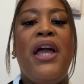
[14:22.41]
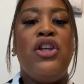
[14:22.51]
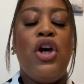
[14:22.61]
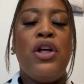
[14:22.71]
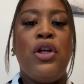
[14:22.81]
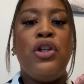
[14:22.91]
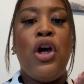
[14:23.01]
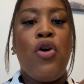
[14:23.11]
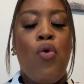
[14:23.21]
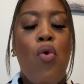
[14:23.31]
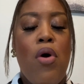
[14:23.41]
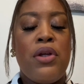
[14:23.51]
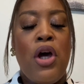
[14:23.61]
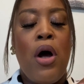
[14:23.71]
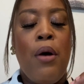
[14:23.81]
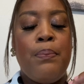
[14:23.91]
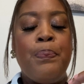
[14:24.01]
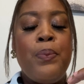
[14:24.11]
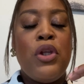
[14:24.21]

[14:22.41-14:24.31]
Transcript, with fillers: and your your core, your um,